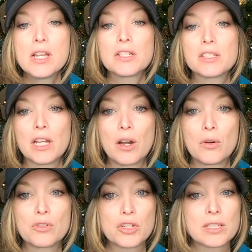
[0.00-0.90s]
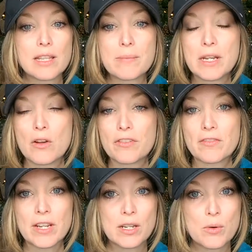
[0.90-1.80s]
So just let me know if you
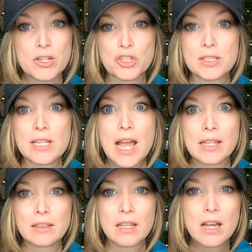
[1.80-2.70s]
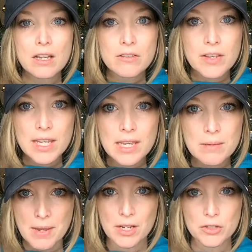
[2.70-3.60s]
have any questions. I love
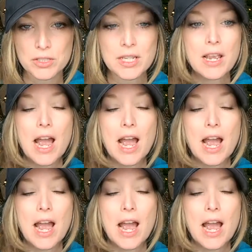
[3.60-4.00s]
emails.